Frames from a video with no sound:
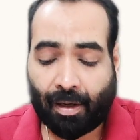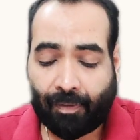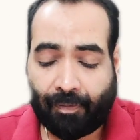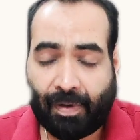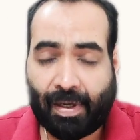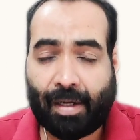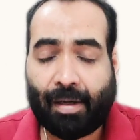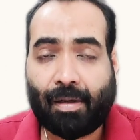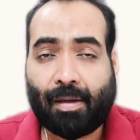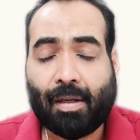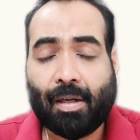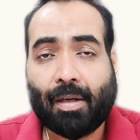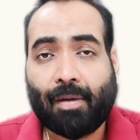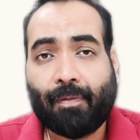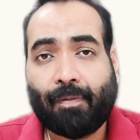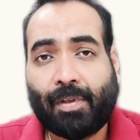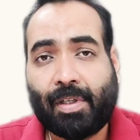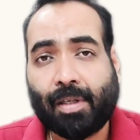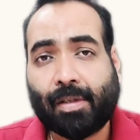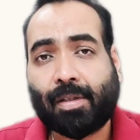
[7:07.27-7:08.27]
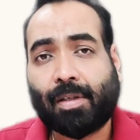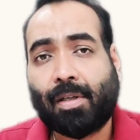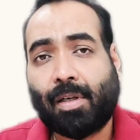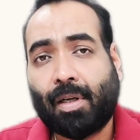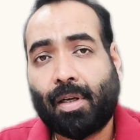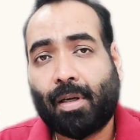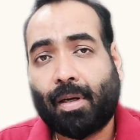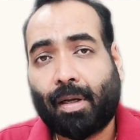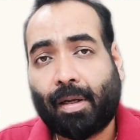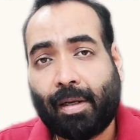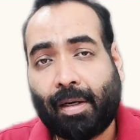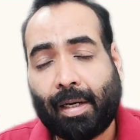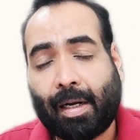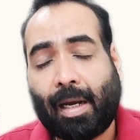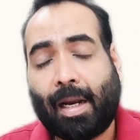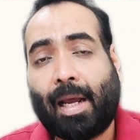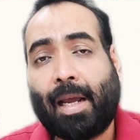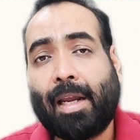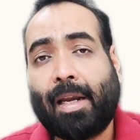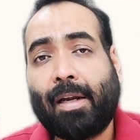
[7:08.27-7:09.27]
We just
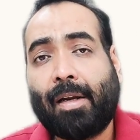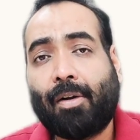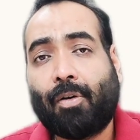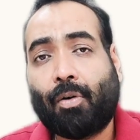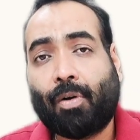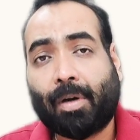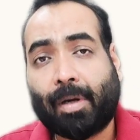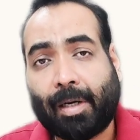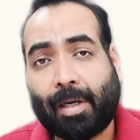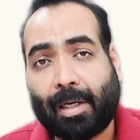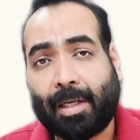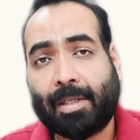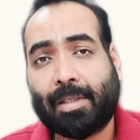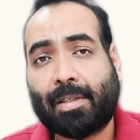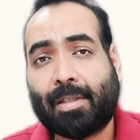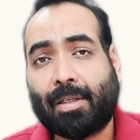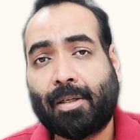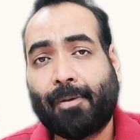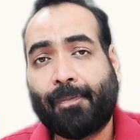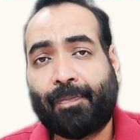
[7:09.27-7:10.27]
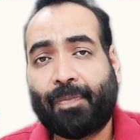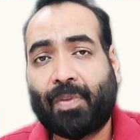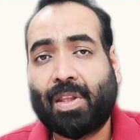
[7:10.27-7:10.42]
rely or trust